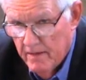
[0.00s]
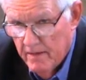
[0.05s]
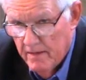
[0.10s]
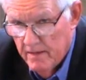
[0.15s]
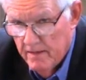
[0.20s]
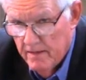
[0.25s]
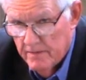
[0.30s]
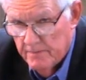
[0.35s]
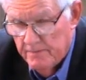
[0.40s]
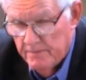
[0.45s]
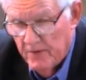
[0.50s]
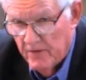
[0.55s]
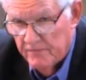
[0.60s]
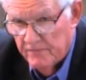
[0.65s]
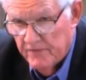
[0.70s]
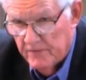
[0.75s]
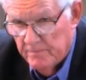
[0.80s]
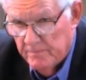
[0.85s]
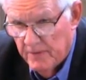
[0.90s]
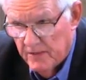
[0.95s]
the
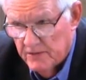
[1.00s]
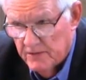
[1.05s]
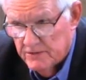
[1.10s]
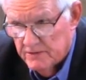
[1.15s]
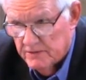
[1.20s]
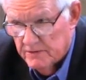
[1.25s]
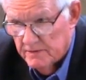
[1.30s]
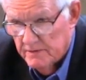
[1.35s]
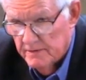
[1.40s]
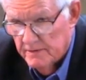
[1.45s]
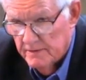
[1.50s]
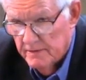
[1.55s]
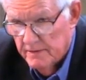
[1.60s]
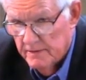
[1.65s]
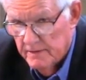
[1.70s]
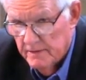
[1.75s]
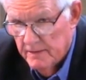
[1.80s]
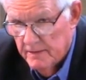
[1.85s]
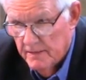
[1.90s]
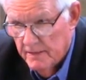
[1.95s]
perfect person
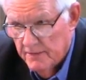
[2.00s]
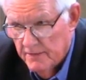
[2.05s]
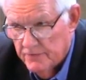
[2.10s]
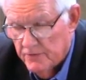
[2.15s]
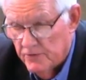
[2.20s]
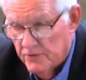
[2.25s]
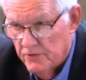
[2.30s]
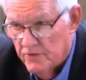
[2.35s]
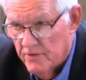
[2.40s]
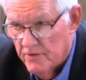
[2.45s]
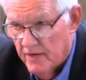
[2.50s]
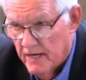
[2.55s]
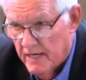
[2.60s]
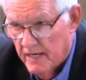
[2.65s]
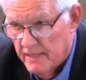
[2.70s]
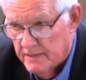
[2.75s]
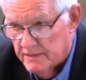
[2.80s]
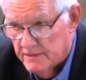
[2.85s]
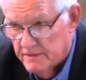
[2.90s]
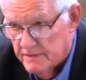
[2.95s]
through
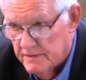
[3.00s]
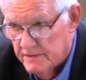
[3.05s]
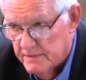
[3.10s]
Christ.